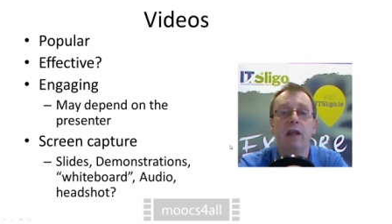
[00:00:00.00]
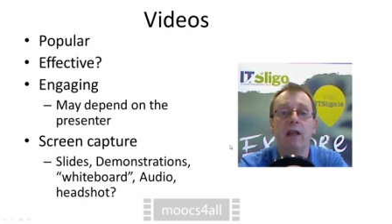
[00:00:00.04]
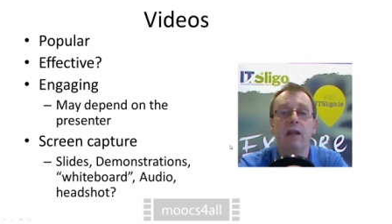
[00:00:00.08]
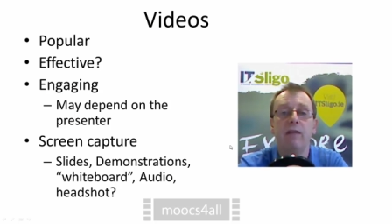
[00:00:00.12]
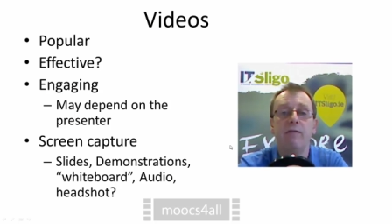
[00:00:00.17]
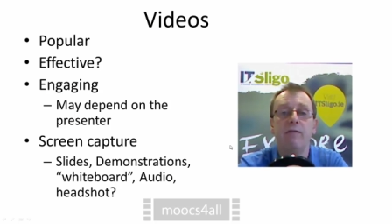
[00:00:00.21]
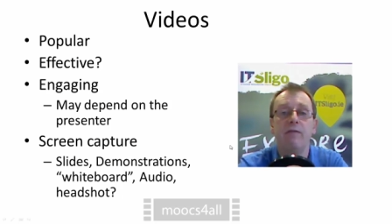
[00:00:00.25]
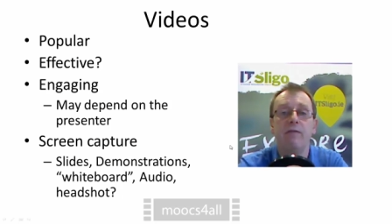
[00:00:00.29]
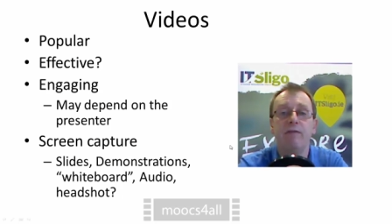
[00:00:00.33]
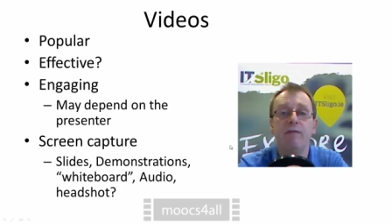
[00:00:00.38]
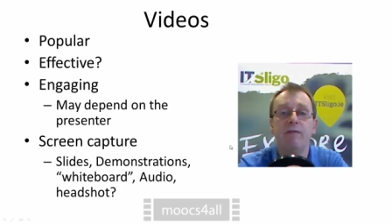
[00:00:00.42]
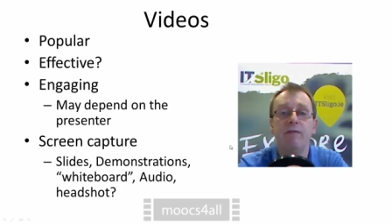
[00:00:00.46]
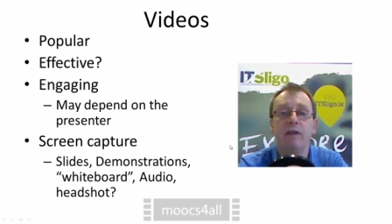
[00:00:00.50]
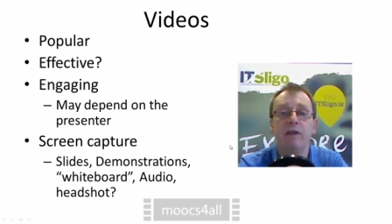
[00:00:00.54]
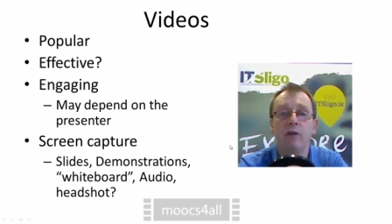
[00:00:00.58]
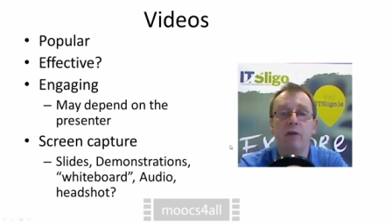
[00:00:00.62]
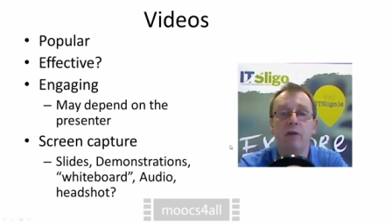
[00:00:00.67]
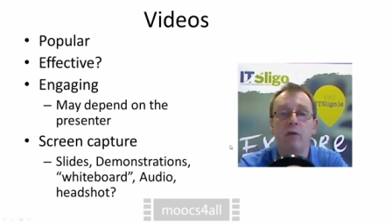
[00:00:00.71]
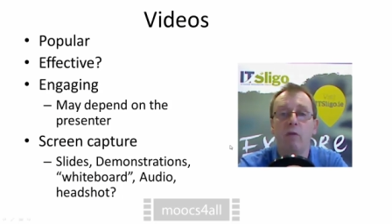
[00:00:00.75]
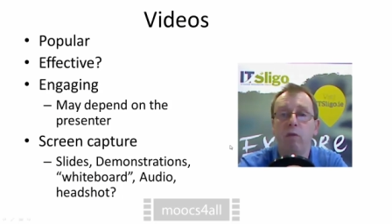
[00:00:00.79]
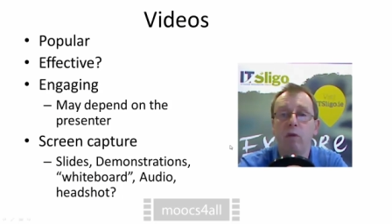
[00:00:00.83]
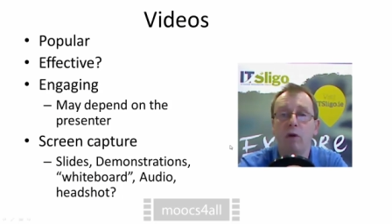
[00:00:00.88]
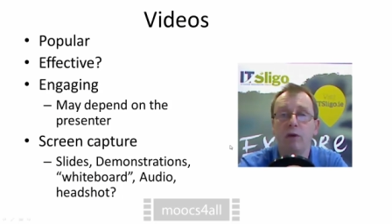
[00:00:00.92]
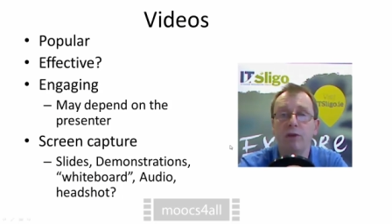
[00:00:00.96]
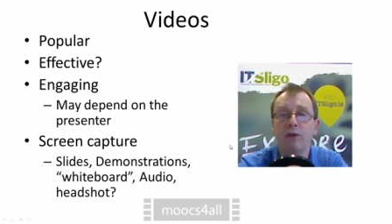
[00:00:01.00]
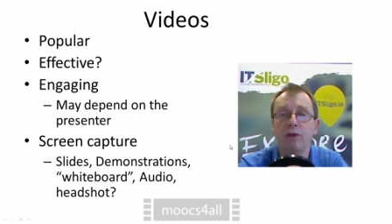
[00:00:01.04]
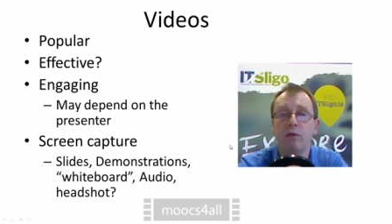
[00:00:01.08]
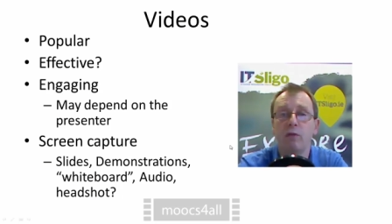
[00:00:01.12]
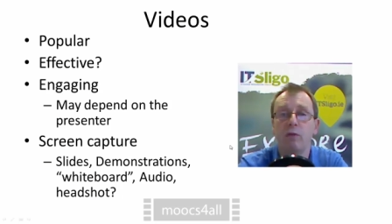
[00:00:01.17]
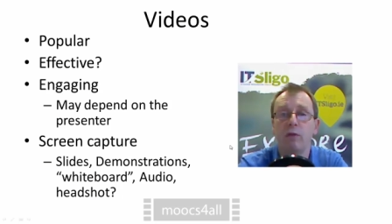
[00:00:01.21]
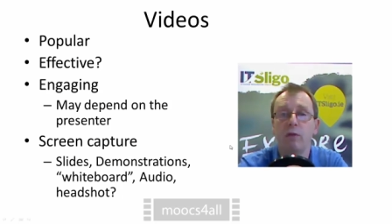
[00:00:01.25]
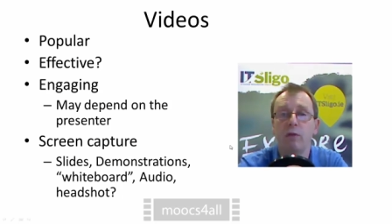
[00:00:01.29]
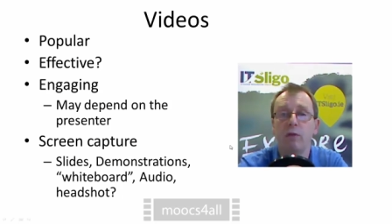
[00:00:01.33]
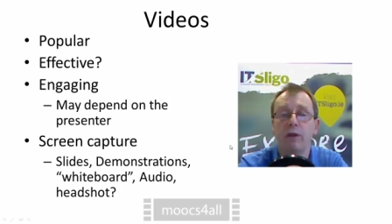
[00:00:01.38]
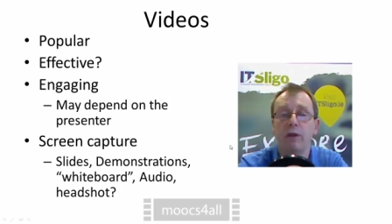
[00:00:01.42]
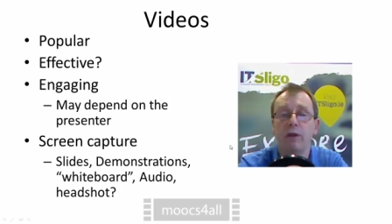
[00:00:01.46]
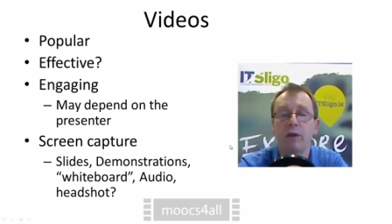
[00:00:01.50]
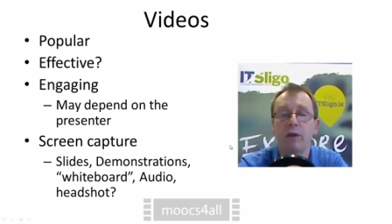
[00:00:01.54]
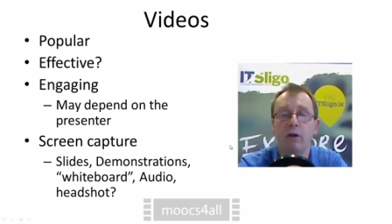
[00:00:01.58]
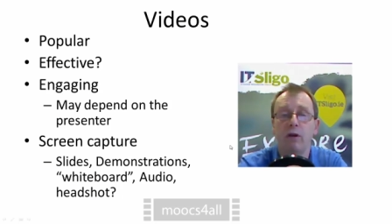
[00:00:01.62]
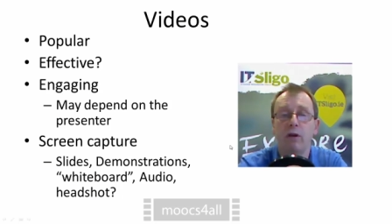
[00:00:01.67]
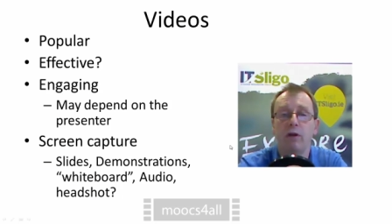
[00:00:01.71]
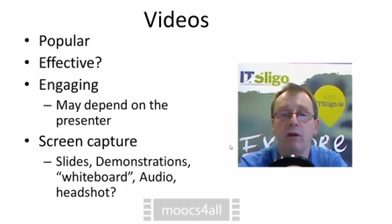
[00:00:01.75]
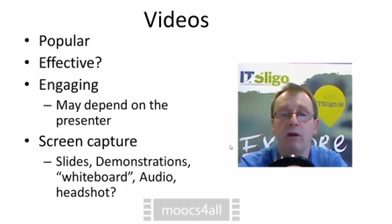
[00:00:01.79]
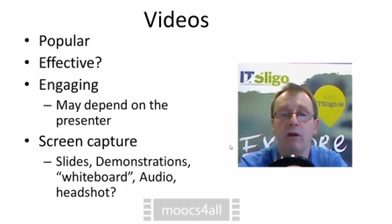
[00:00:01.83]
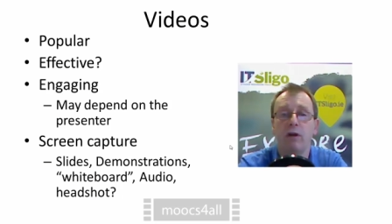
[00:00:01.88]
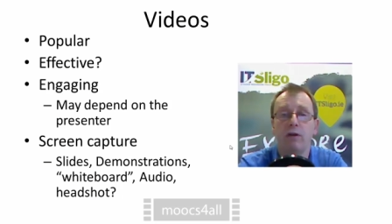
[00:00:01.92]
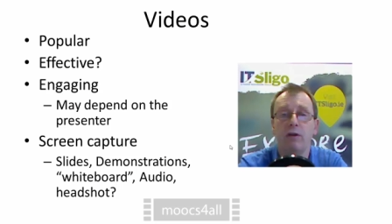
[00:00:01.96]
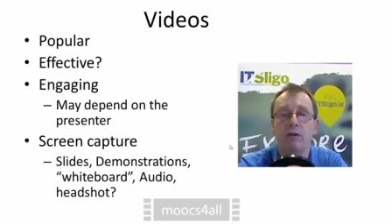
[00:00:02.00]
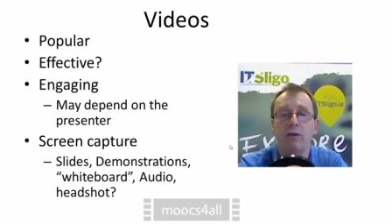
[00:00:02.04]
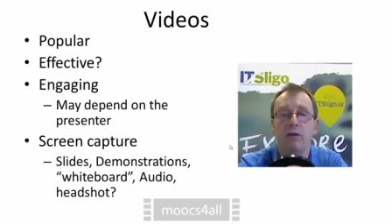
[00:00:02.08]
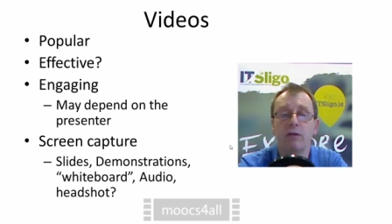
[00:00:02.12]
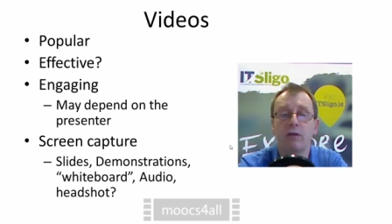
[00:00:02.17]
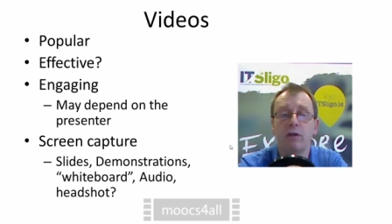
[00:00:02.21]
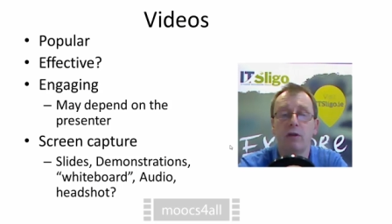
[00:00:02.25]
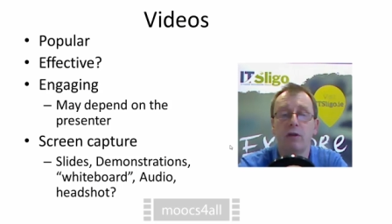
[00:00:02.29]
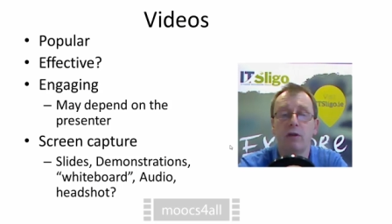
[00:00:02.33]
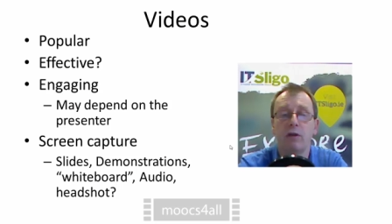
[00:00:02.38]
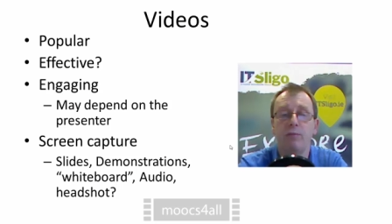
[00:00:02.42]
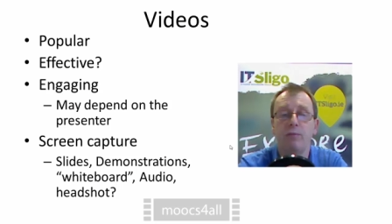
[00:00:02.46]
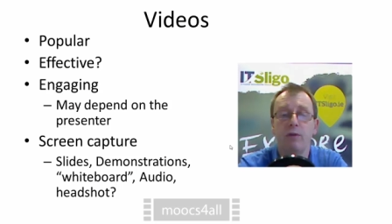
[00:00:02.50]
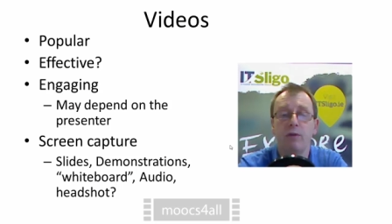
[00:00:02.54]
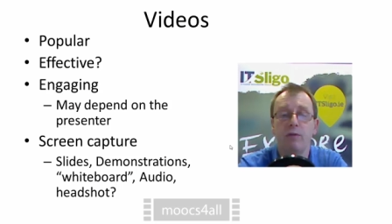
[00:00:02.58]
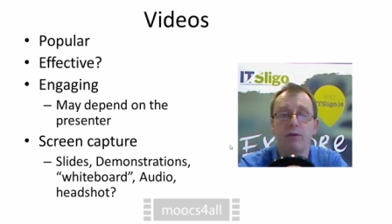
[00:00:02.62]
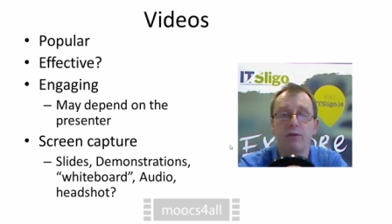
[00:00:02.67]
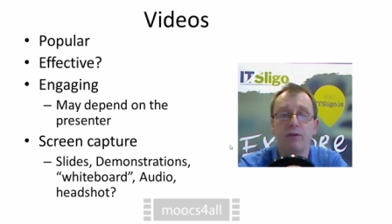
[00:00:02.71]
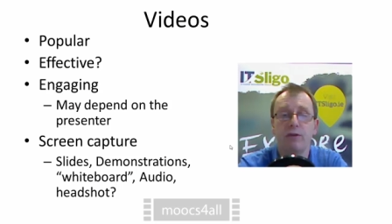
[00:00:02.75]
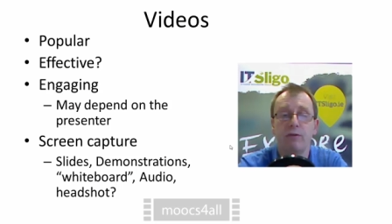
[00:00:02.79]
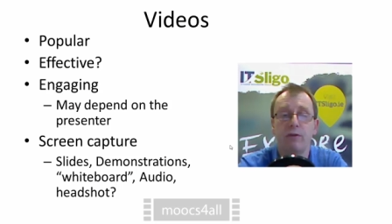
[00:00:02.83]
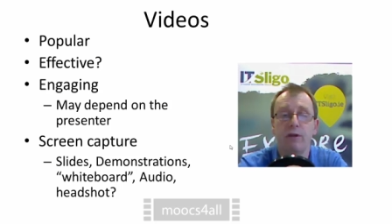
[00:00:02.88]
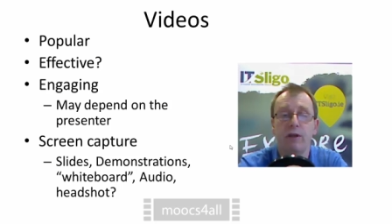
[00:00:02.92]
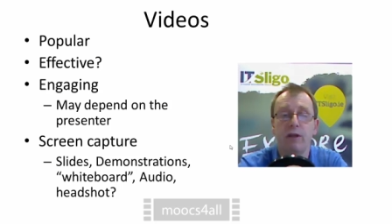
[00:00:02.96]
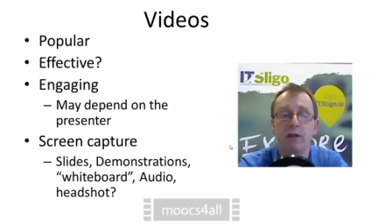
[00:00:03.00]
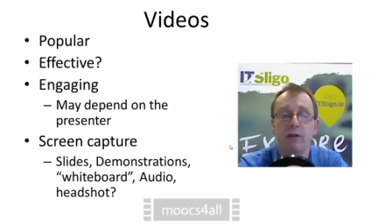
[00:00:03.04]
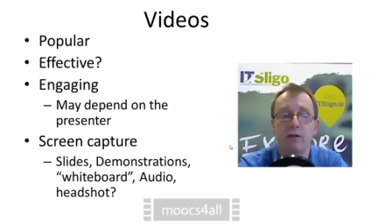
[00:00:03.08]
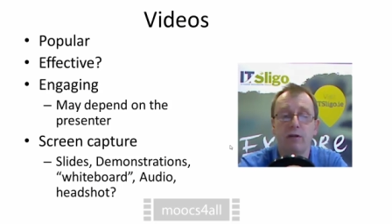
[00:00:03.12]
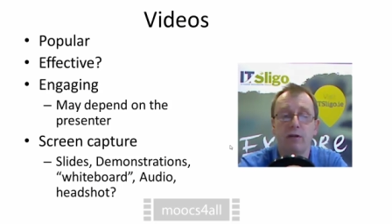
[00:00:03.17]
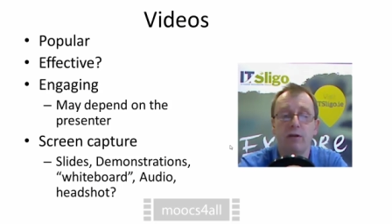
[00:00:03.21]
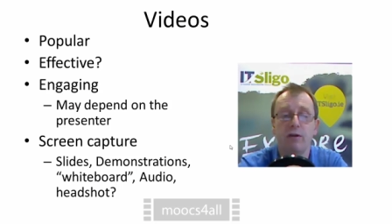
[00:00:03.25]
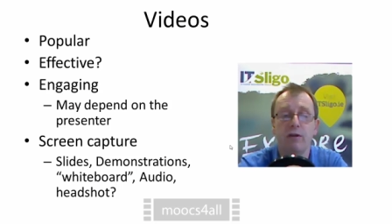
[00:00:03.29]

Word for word: a video of what's going on on your computer screen